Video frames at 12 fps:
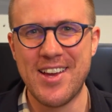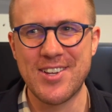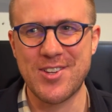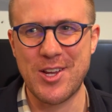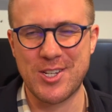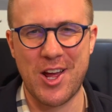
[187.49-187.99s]

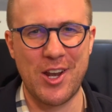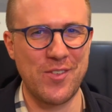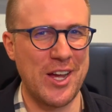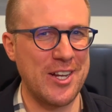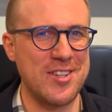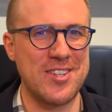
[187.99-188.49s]
So it's kind of
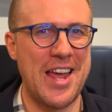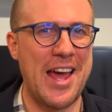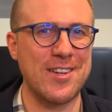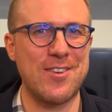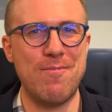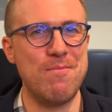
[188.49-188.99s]
like a
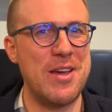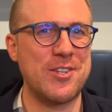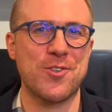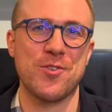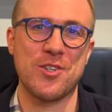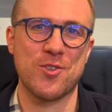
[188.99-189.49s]
detective
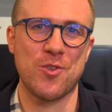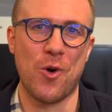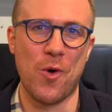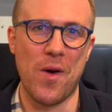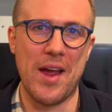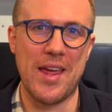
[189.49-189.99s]
mystery
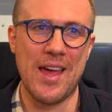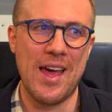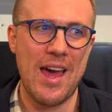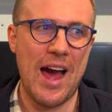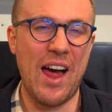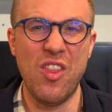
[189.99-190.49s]
story
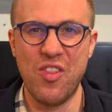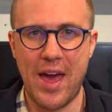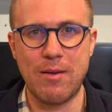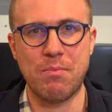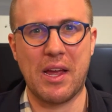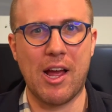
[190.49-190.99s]
and
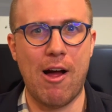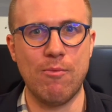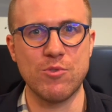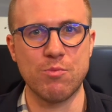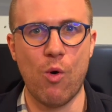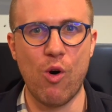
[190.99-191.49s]
then
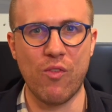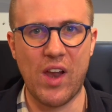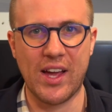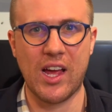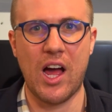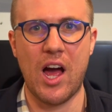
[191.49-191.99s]
becomes more of
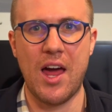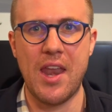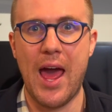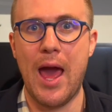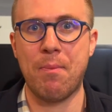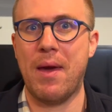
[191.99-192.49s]
like an
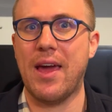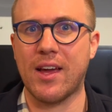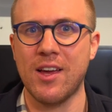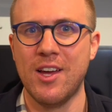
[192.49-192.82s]
epic